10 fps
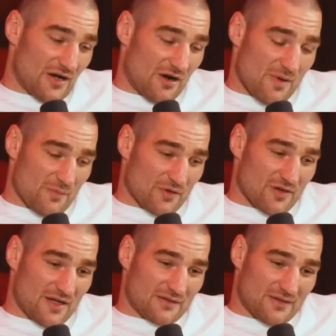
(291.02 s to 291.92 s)
I remember
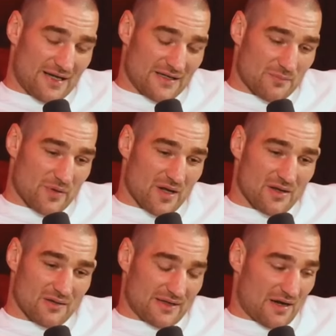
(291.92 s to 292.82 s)
like laying in
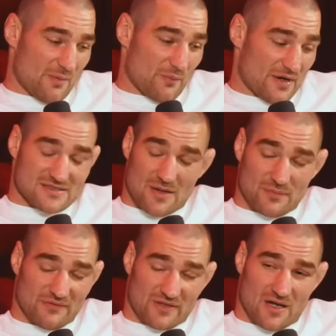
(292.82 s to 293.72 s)
bed. Like, I remember I stopped
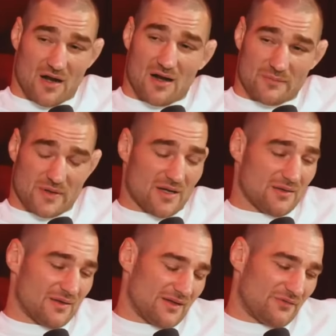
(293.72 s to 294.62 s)
believing in God, man.
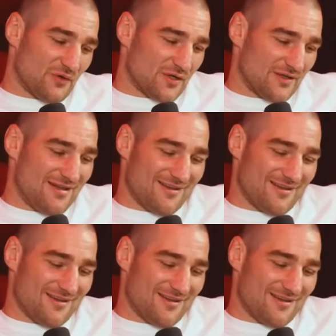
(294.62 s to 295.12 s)
Like, fucking,